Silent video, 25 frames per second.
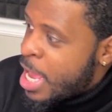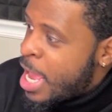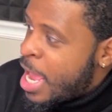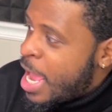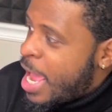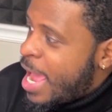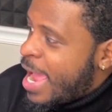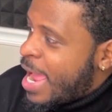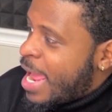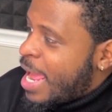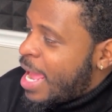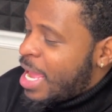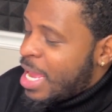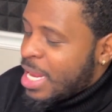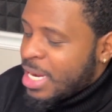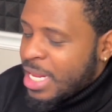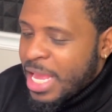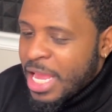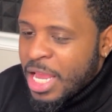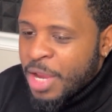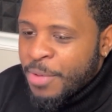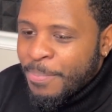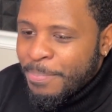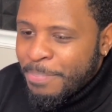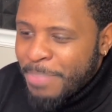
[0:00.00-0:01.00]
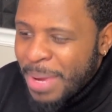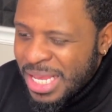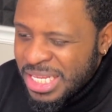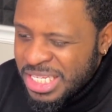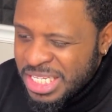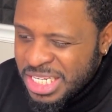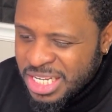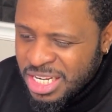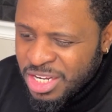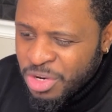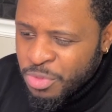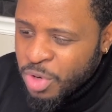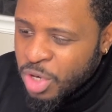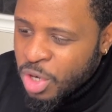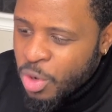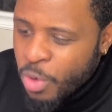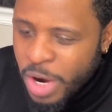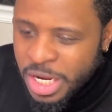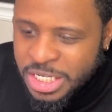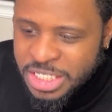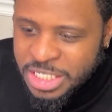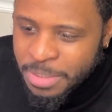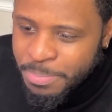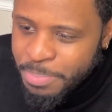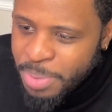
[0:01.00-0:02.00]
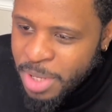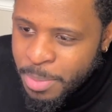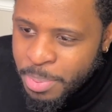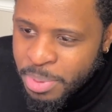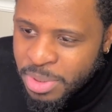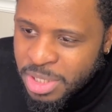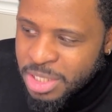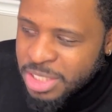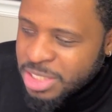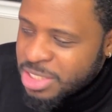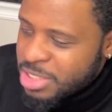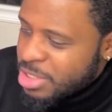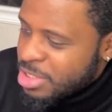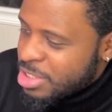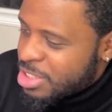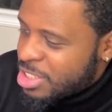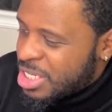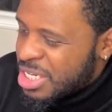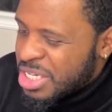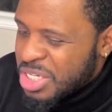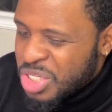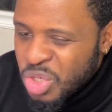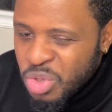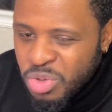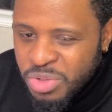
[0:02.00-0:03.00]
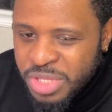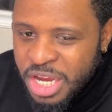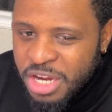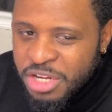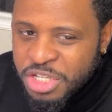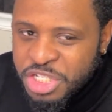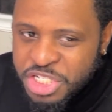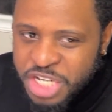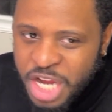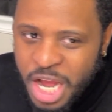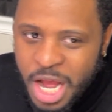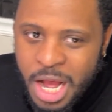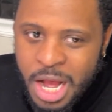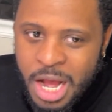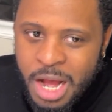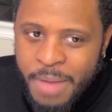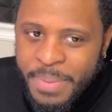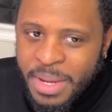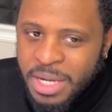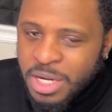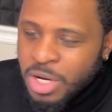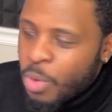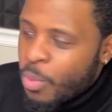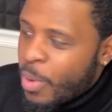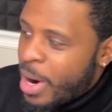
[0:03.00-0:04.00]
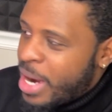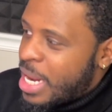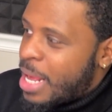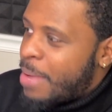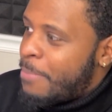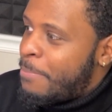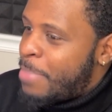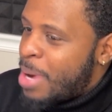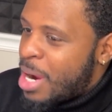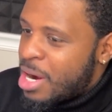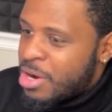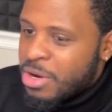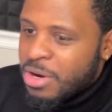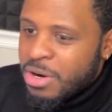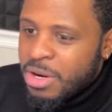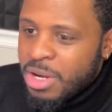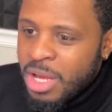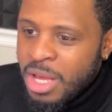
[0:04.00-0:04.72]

and basically requesting people to do their job in a way that better